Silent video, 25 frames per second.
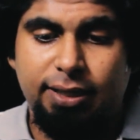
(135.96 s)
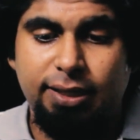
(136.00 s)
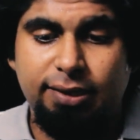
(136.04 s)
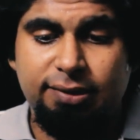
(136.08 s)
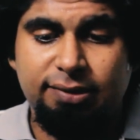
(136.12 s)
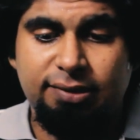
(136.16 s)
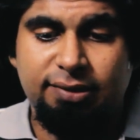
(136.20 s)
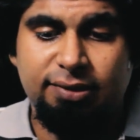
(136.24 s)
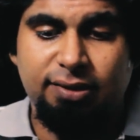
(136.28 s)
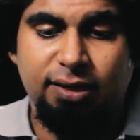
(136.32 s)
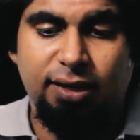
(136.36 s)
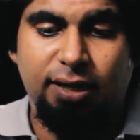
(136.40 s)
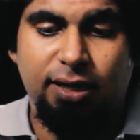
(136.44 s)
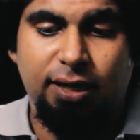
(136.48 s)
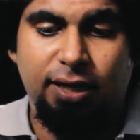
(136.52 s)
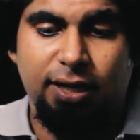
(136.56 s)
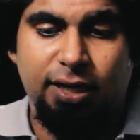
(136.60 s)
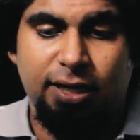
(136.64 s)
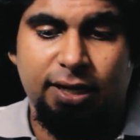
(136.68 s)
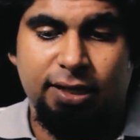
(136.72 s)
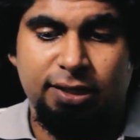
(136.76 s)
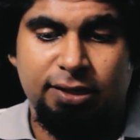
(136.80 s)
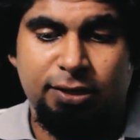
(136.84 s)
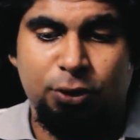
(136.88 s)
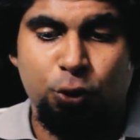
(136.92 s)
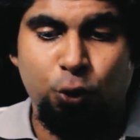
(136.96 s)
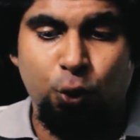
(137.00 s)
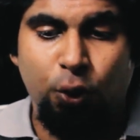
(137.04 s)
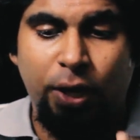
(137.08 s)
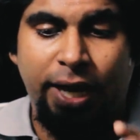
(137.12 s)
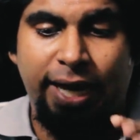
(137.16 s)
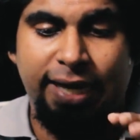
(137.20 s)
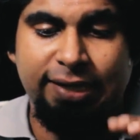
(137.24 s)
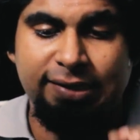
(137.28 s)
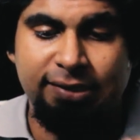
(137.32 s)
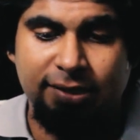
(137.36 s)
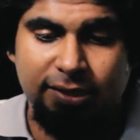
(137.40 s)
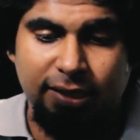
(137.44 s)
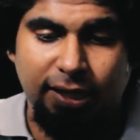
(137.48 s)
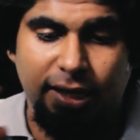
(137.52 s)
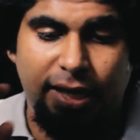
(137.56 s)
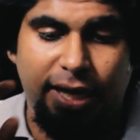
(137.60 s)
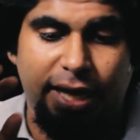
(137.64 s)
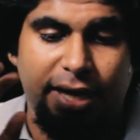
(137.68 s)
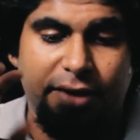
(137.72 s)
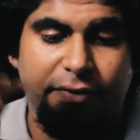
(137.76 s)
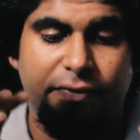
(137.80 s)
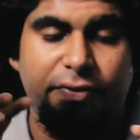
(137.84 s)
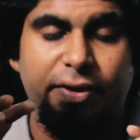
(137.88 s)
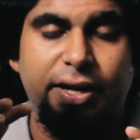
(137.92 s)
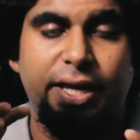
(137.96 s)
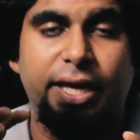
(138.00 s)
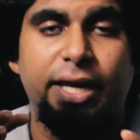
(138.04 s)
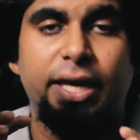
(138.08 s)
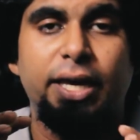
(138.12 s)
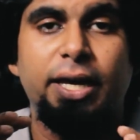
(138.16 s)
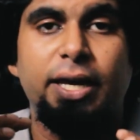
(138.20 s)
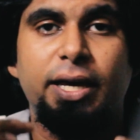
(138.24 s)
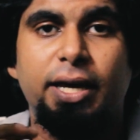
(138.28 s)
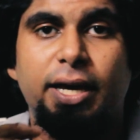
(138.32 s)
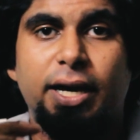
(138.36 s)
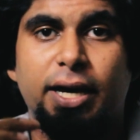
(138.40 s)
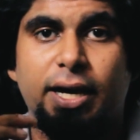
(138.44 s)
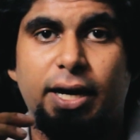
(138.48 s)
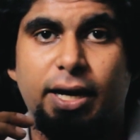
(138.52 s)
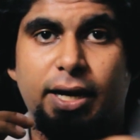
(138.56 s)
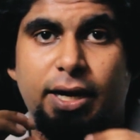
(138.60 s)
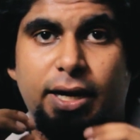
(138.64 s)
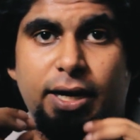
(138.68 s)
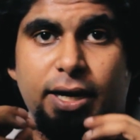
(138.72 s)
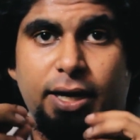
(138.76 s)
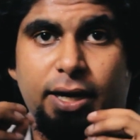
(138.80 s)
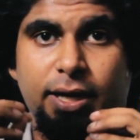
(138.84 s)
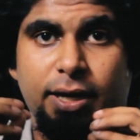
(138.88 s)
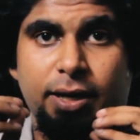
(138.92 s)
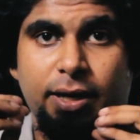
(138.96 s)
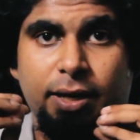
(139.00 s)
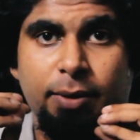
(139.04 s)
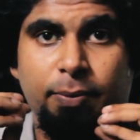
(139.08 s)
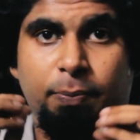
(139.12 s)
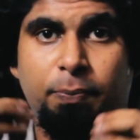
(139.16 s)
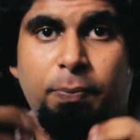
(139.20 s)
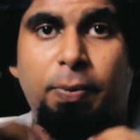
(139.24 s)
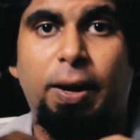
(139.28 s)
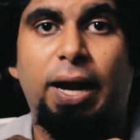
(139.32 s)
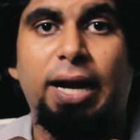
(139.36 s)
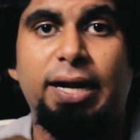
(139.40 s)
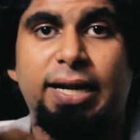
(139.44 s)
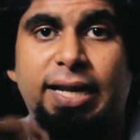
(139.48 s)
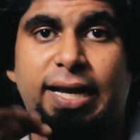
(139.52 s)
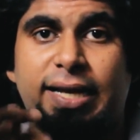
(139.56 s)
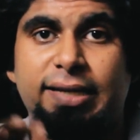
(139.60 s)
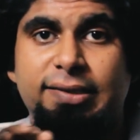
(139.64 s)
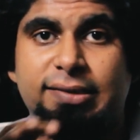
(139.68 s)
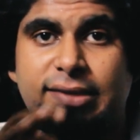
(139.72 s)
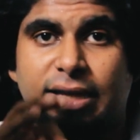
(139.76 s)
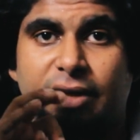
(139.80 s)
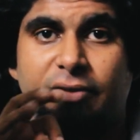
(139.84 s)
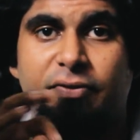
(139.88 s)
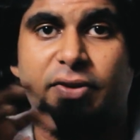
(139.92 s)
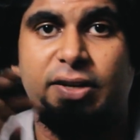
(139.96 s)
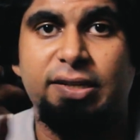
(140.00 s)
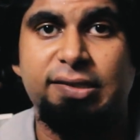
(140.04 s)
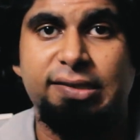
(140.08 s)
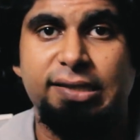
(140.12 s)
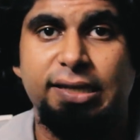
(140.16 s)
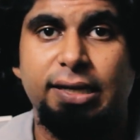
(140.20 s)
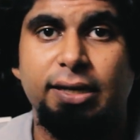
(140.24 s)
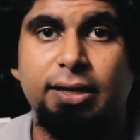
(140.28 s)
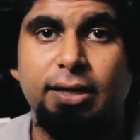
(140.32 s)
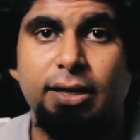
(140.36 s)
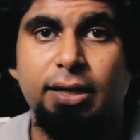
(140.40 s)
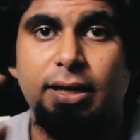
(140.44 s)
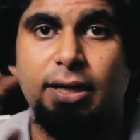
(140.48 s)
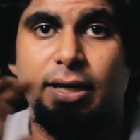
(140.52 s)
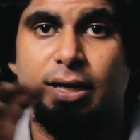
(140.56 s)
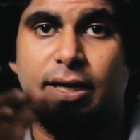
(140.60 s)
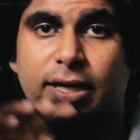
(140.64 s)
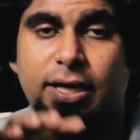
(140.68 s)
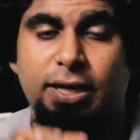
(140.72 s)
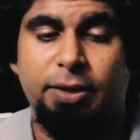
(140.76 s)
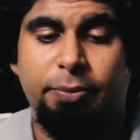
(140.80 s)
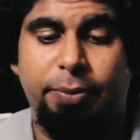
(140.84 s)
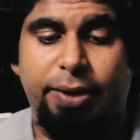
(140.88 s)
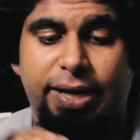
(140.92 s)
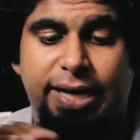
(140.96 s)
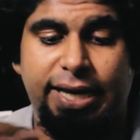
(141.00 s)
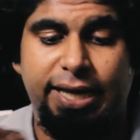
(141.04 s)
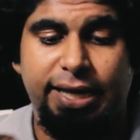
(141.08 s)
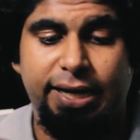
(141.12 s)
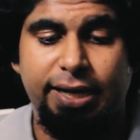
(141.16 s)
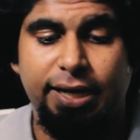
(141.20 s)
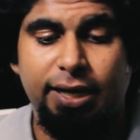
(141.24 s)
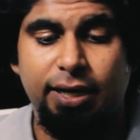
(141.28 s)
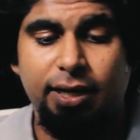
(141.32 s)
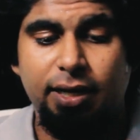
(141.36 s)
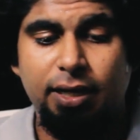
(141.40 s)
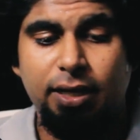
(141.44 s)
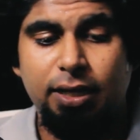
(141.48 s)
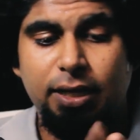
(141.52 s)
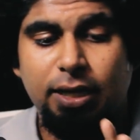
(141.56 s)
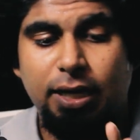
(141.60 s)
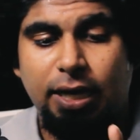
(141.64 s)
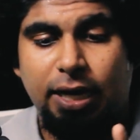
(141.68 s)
this shoe has every part has every single material.